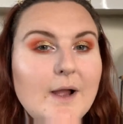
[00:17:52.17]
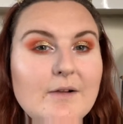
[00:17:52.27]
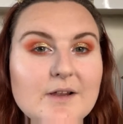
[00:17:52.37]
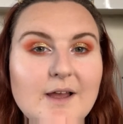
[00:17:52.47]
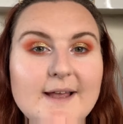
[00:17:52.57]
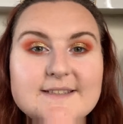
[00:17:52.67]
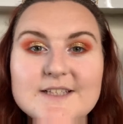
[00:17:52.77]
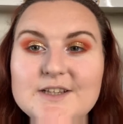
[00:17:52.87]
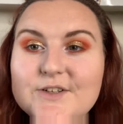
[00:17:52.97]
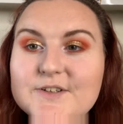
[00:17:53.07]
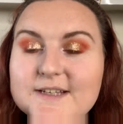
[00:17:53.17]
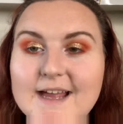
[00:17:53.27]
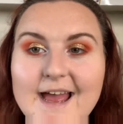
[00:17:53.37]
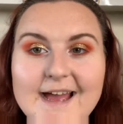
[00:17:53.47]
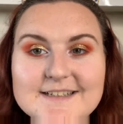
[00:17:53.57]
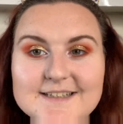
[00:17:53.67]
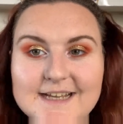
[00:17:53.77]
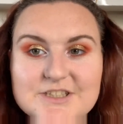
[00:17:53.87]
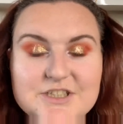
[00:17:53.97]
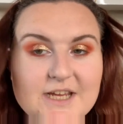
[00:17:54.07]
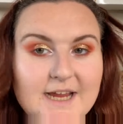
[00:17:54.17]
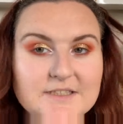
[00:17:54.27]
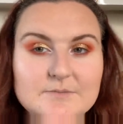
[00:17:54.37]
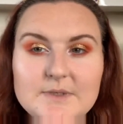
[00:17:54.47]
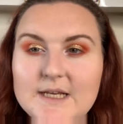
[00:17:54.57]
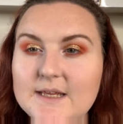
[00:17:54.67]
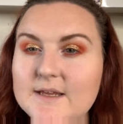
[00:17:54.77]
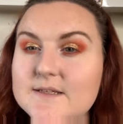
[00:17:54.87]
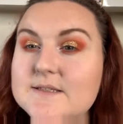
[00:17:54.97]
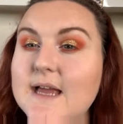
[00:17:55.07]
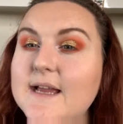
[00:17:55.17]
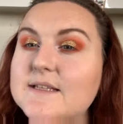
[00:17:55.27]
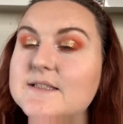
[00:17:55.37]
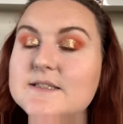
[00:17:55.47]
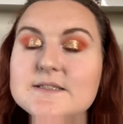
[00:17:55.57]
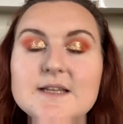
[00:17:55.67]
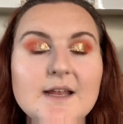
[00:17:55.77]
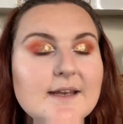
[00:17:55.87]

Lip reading: guys, look at that shade in Millions. That is stunning.